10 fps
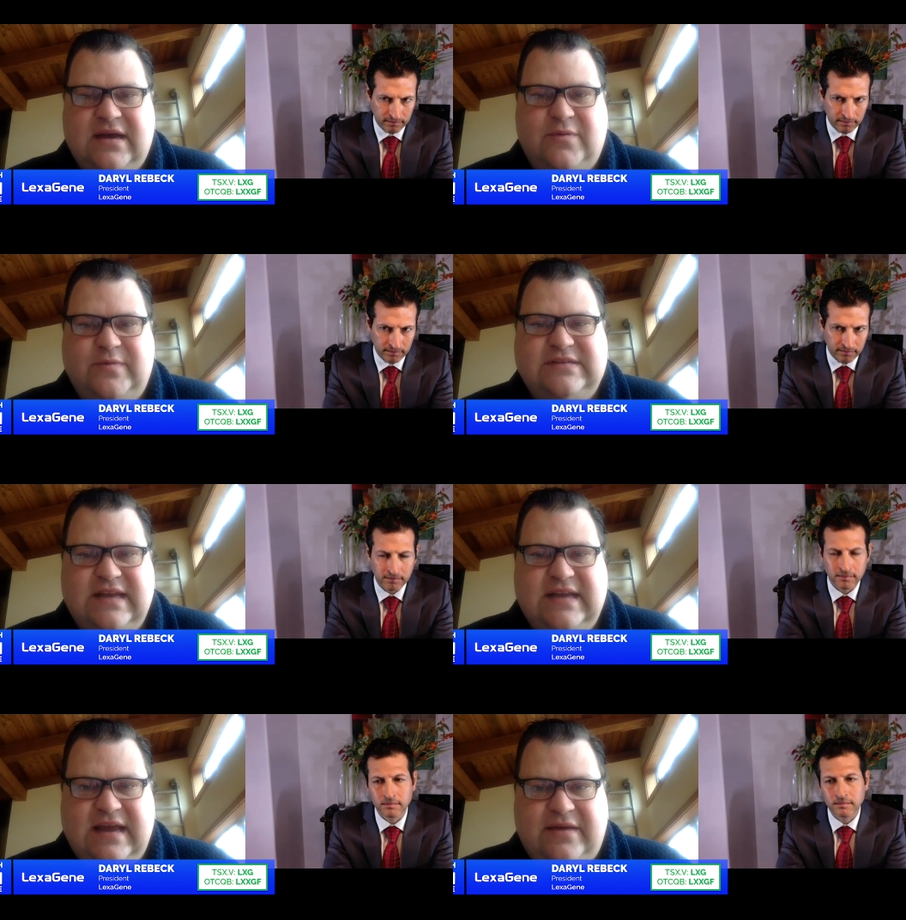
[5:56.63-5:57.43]
Speaker 1: Uh, we
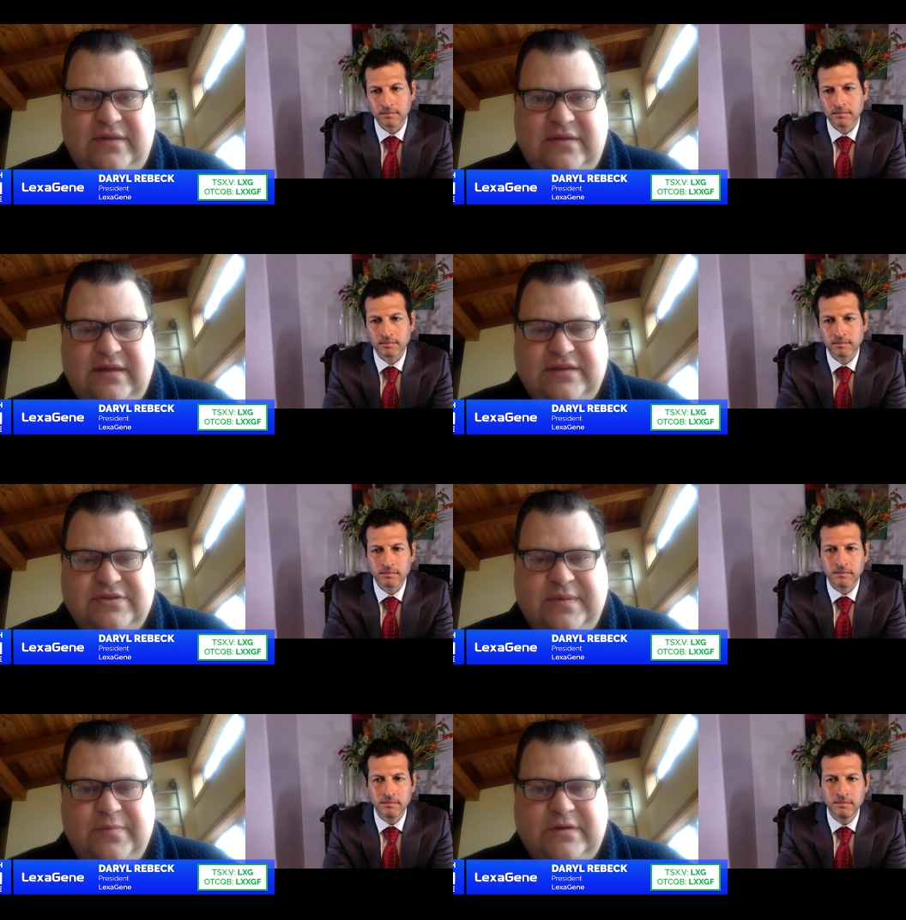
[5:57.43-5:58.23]
see how the
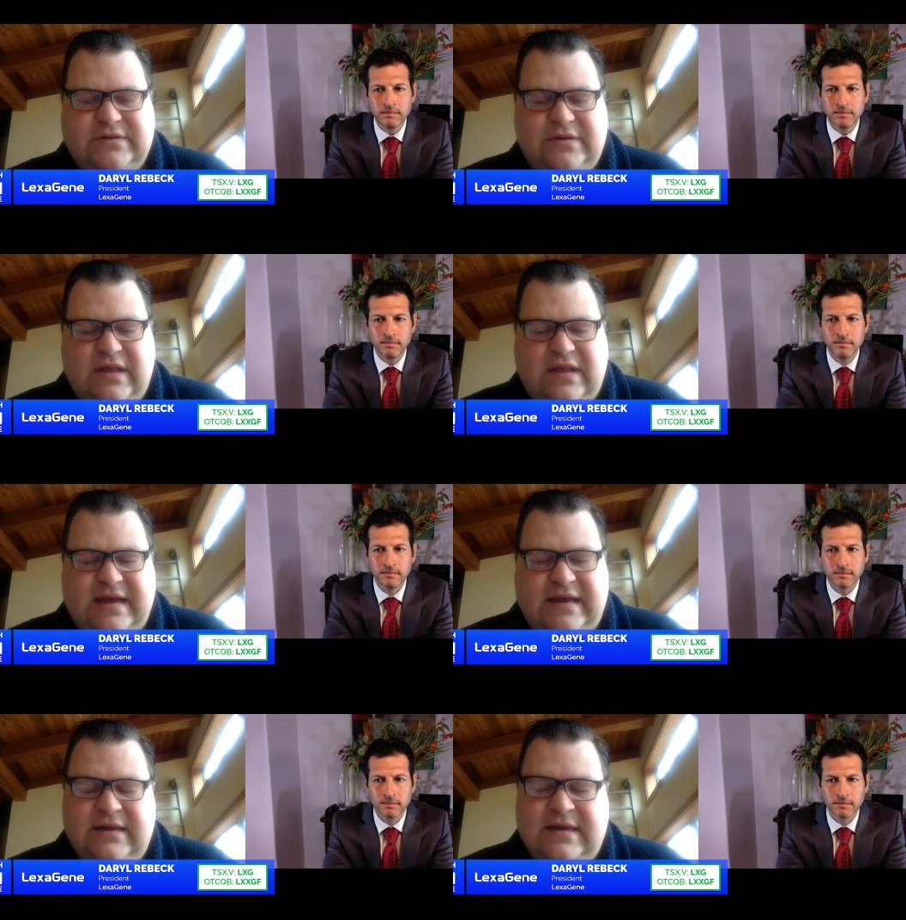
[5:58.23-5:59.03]
instrument works
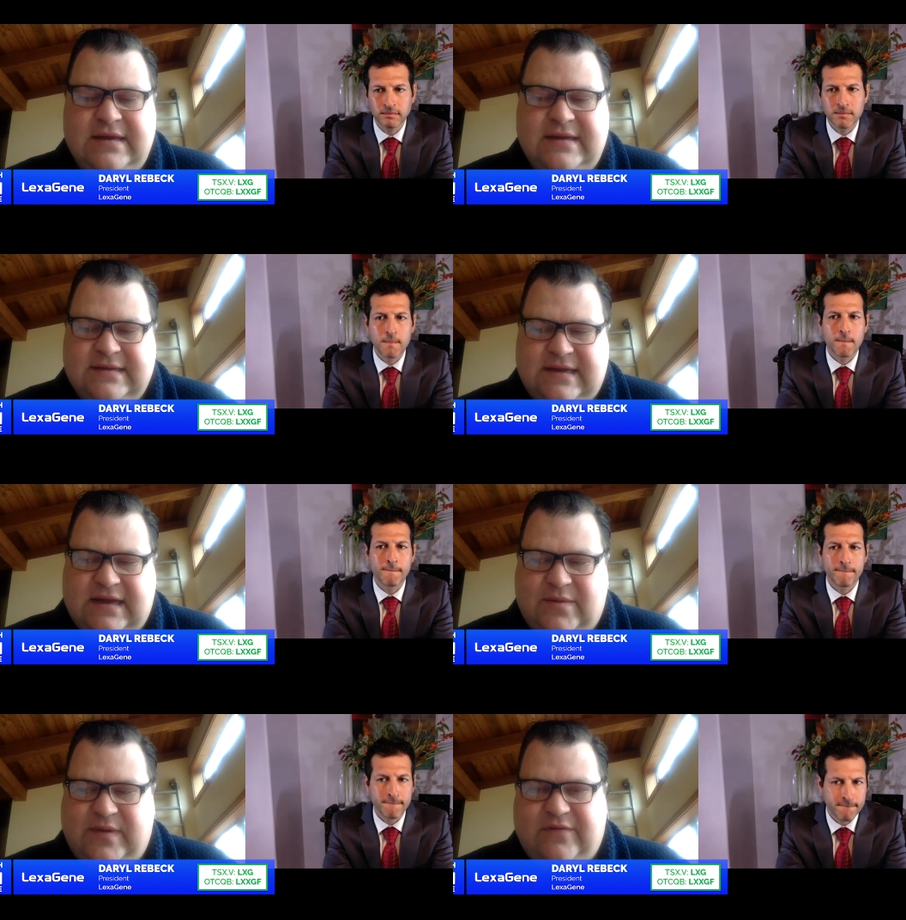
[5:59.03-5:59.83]
online. Uh,
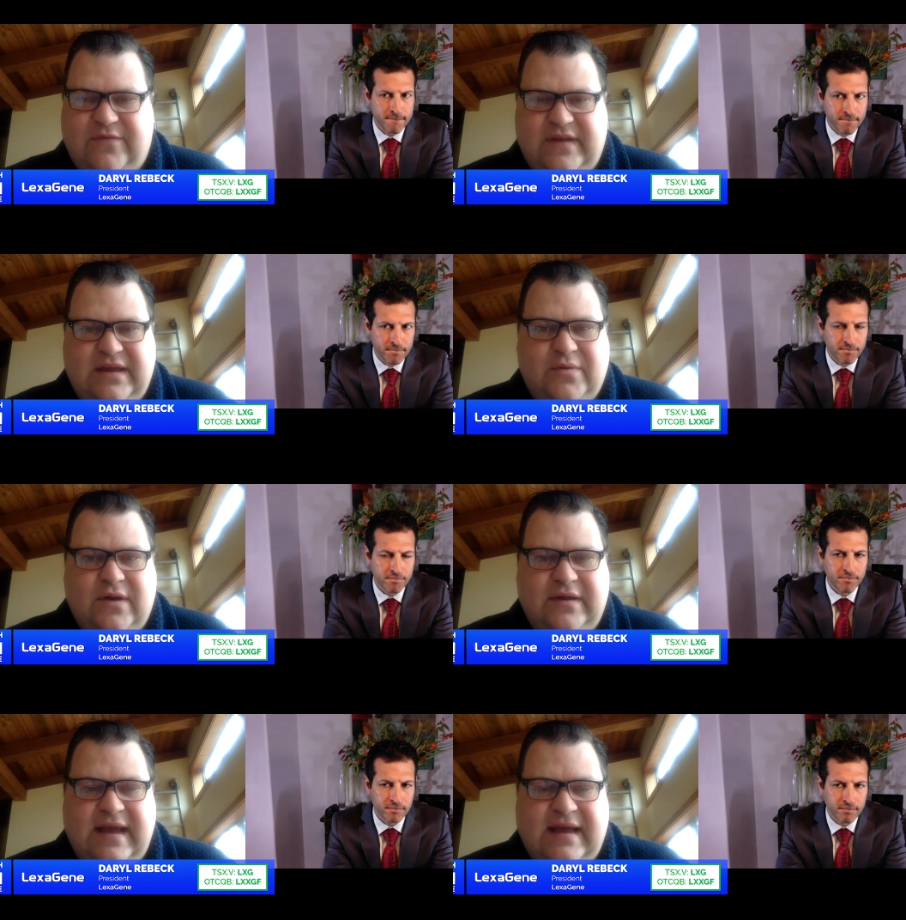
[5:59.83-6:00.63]
we have a video on
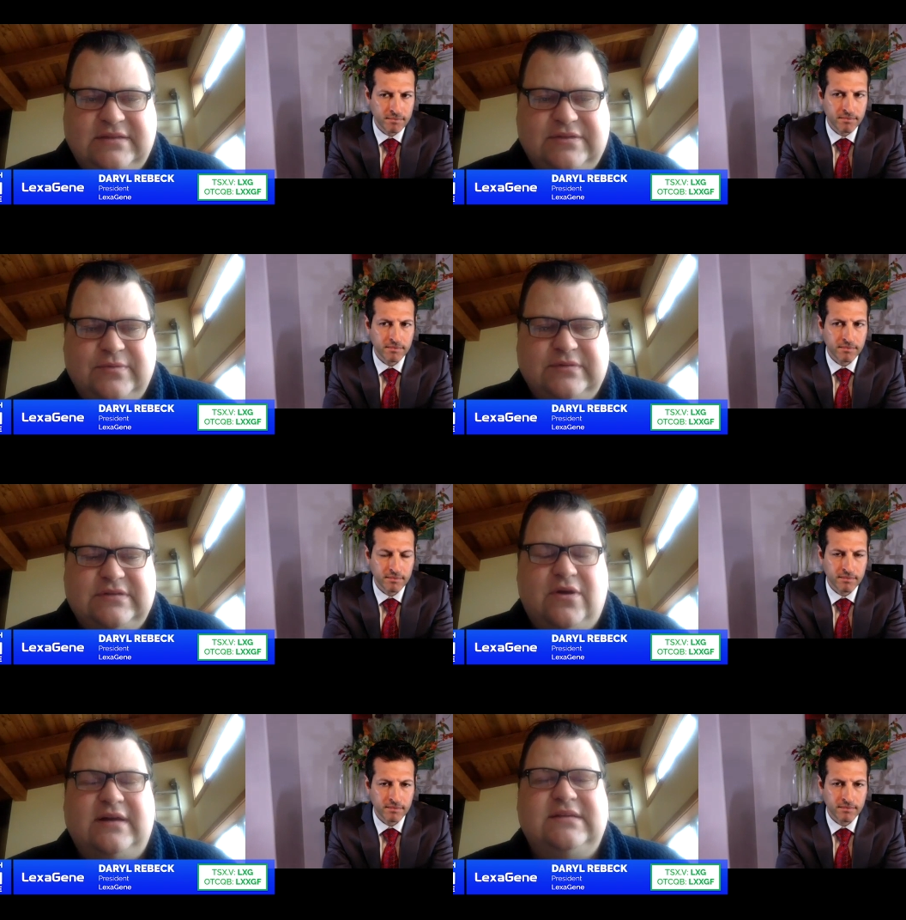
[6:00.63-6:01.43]
that, so it's
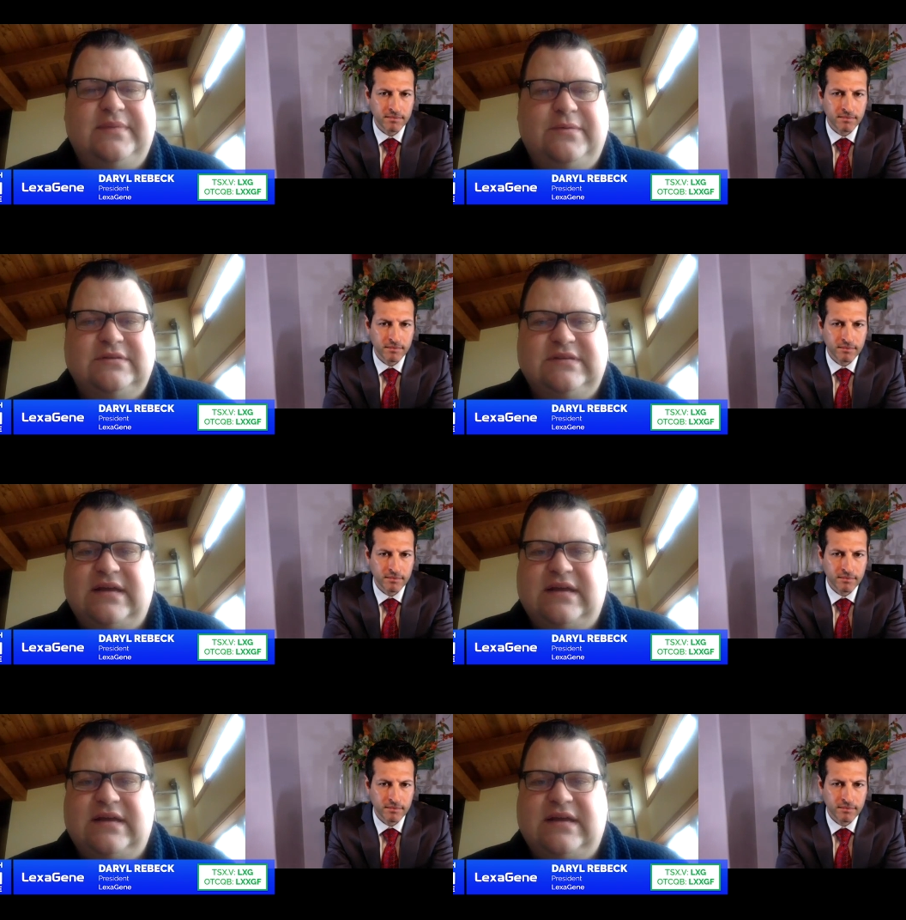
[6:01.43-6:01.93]
not something where it's like, I